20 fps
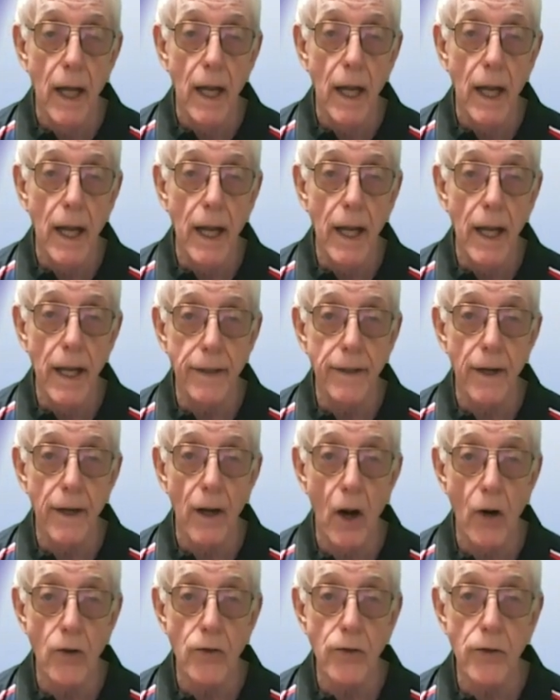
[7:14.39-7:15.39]

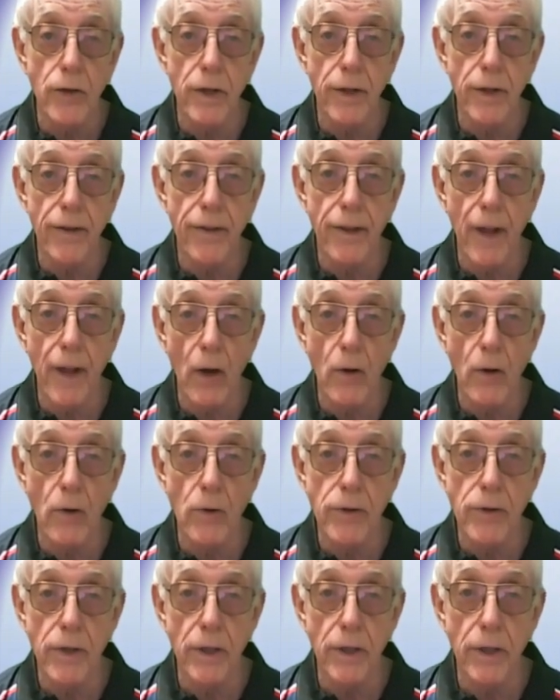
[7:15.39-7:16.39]

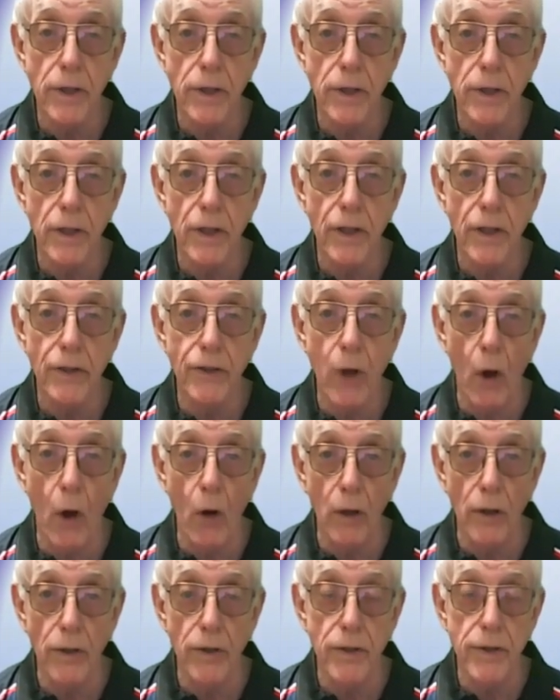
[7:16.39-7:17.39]

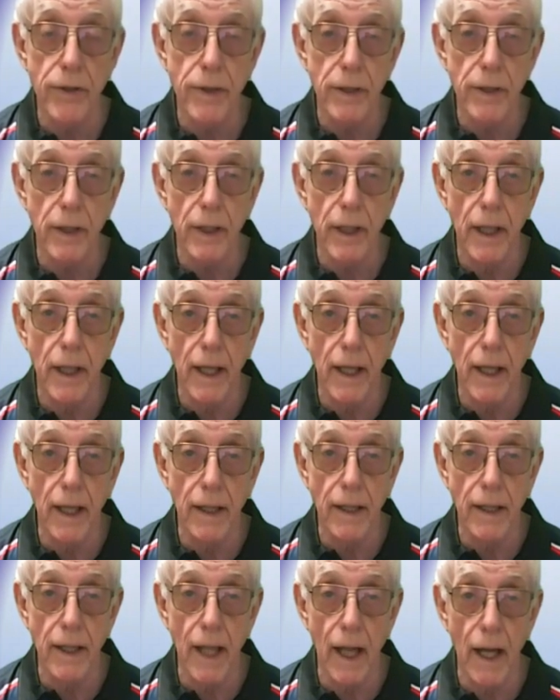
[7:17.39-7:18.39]
$800,000
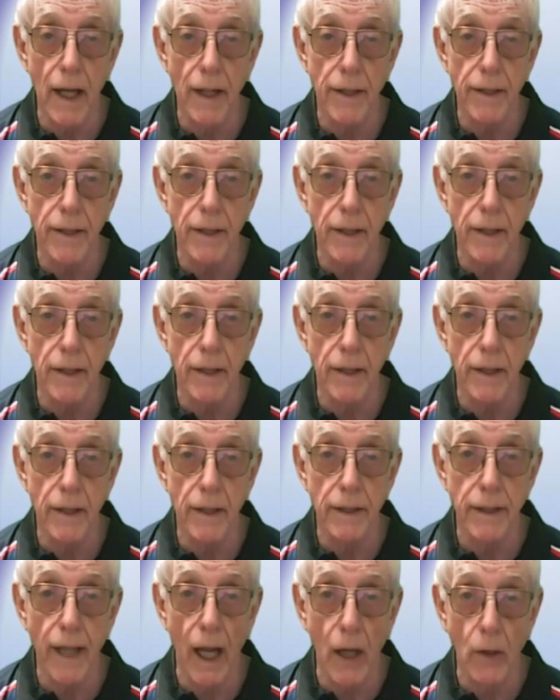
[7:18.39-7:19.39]
in that
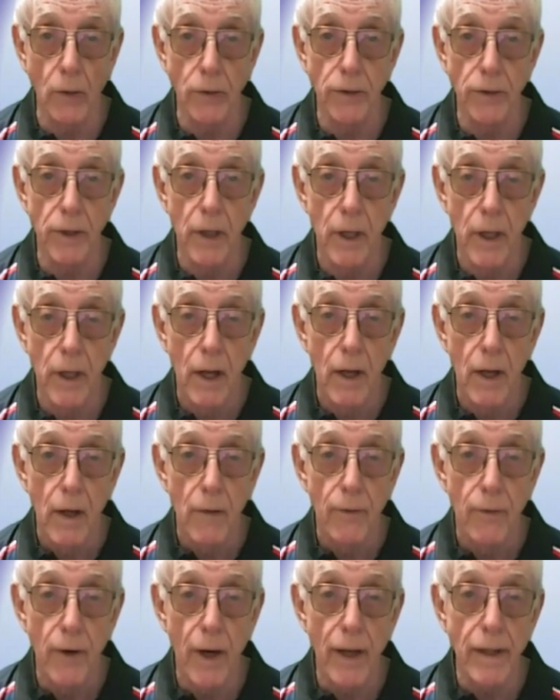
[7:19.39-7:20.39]
account
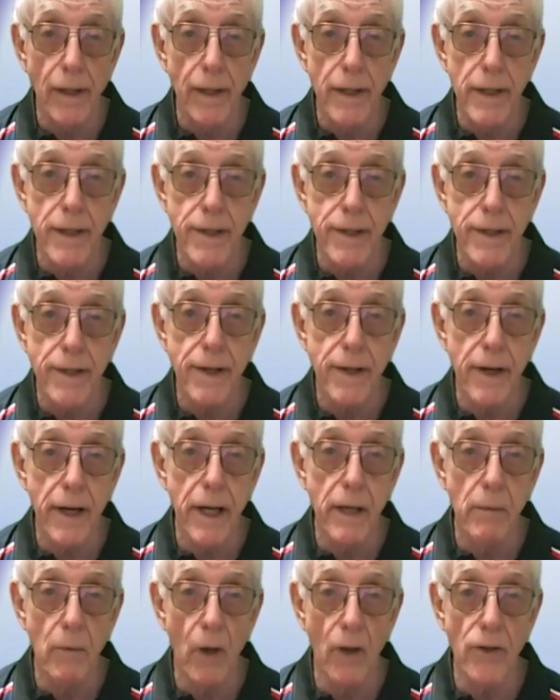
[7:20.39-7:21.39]
for at least 3
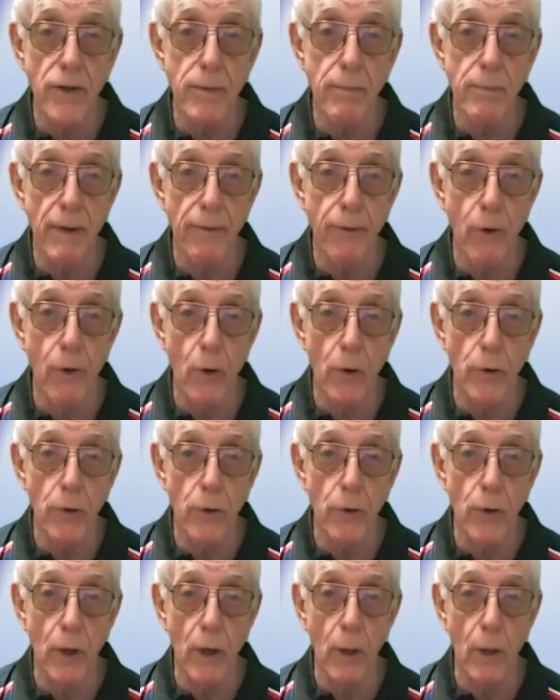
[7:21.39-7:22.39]
months before
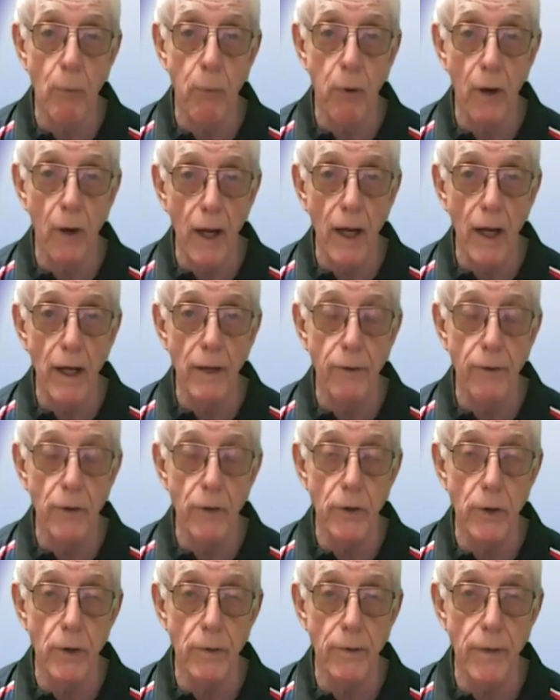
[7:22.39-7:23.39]
you apply for
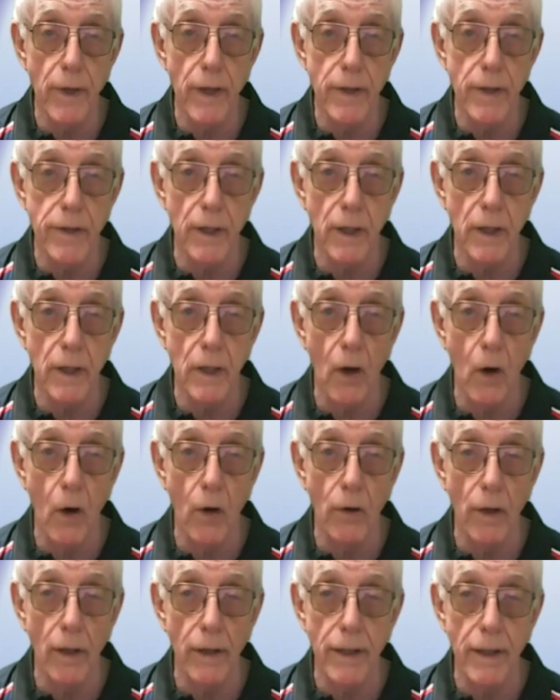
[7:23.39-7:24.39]
your visa, or
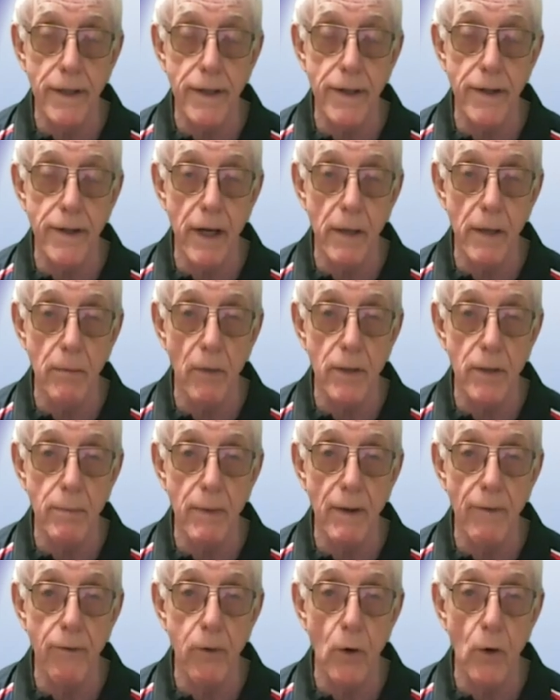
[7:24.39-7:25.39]
at least 3 months
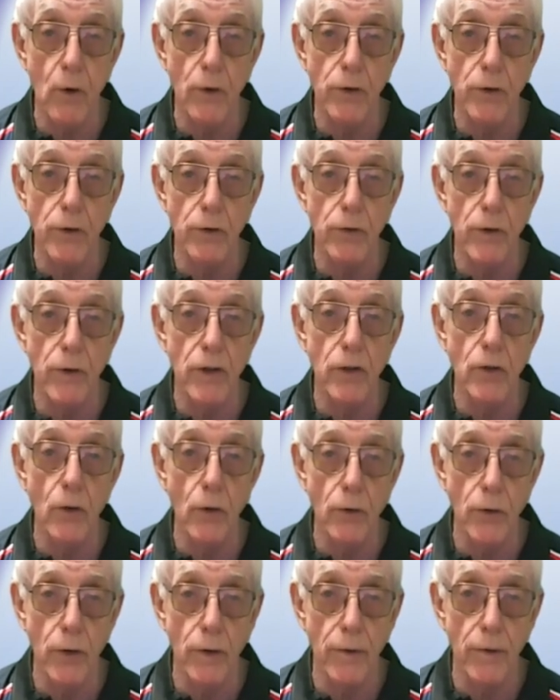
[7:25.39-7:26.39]
before you renew
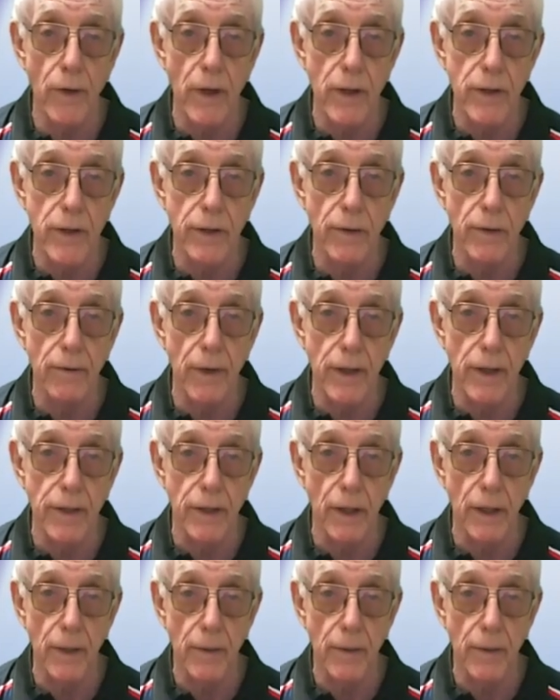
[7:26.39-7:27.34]
your visa.